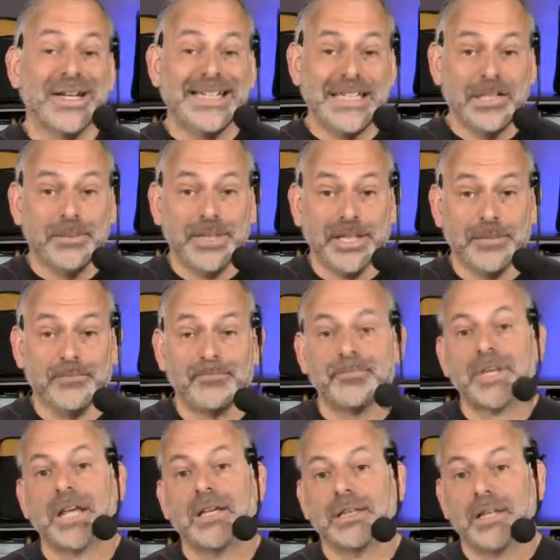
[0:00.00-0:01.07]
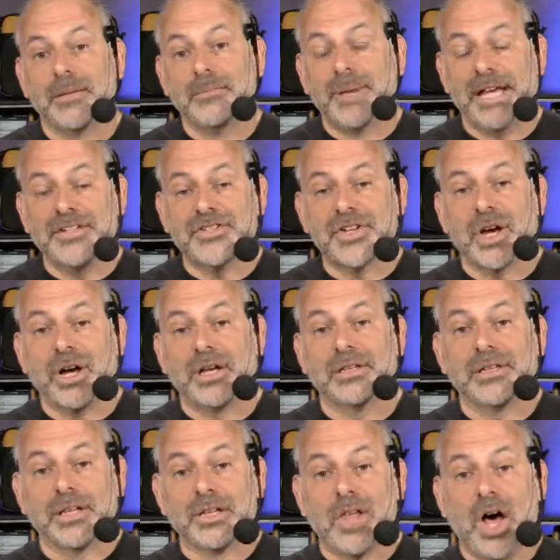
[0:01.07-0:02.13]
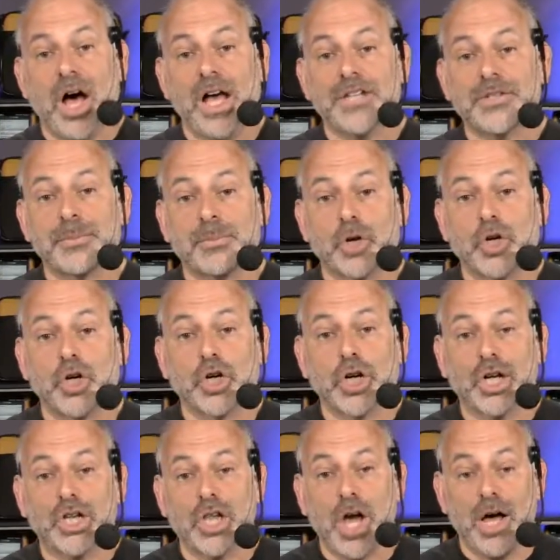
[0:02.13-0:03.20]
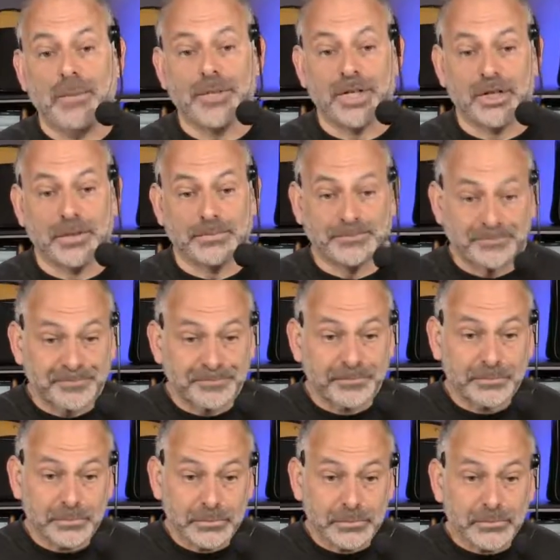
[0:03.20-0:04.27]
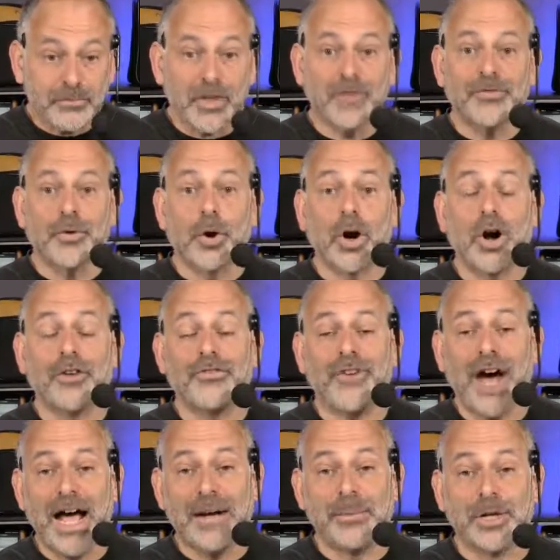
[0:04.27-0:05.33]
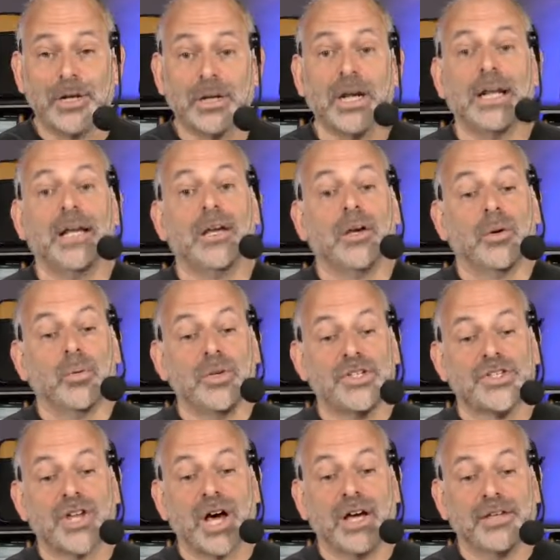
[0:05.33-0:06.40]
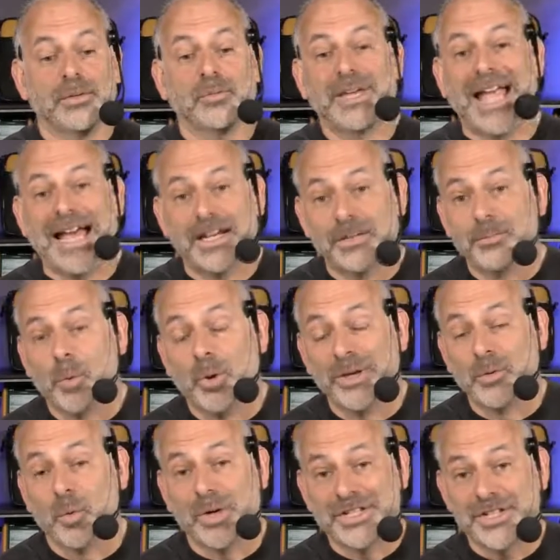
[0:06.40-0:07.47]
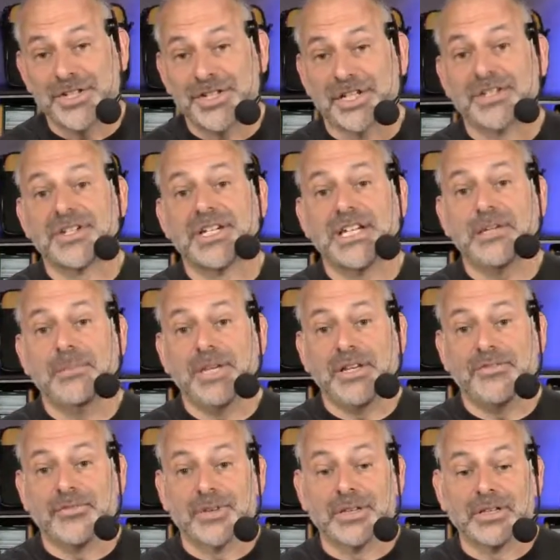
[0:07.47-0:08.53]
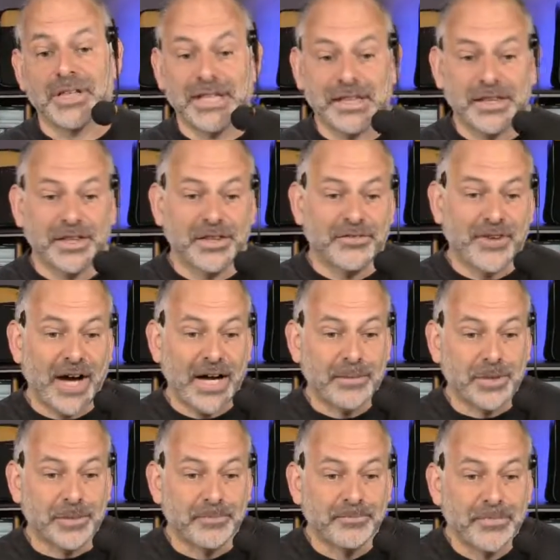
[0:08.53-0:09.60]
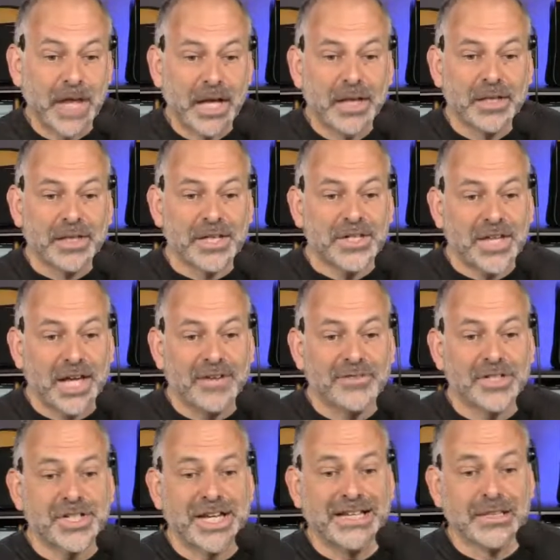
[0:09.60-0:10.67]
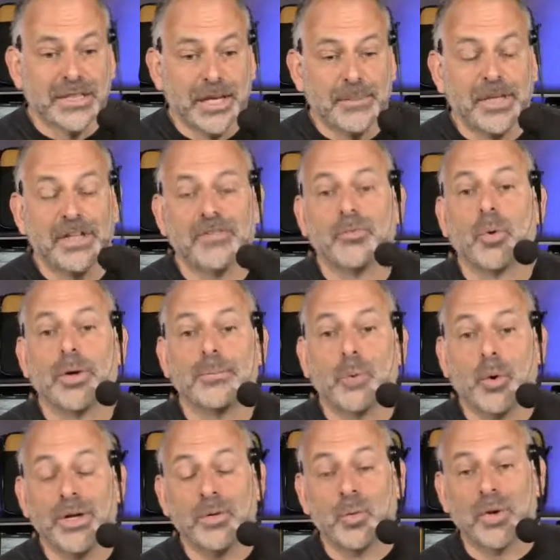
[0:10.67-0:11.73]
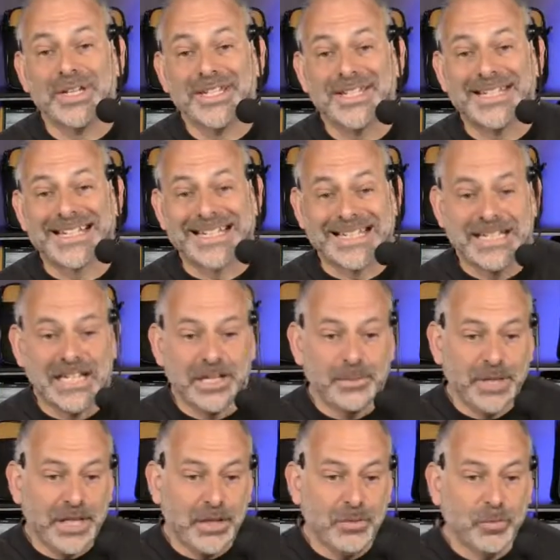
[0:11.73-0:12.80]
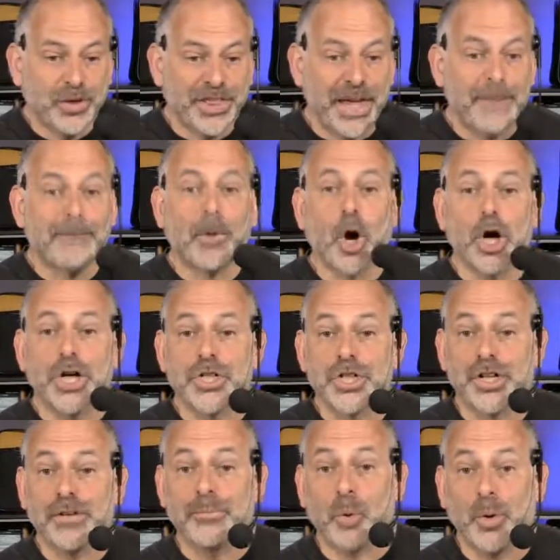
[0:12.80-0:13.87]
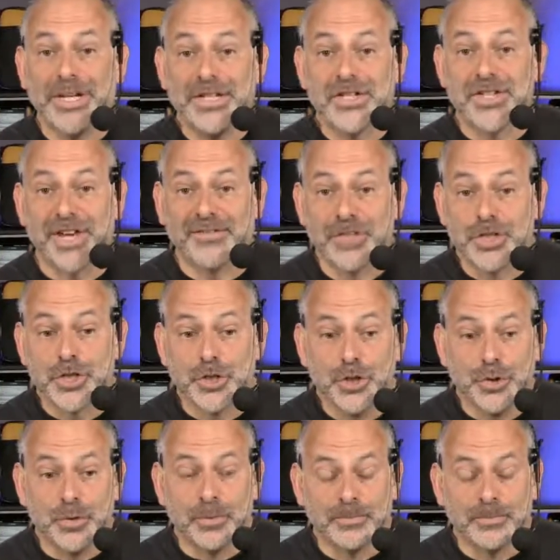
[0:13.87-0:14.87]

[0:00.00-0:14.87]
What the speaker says: dB. then based on the loss per kilometer for our fiber, we saw that we added 0.16 dB for the length of the fiber. This gave us a limit of 1.16 dB with a margin of 0.72.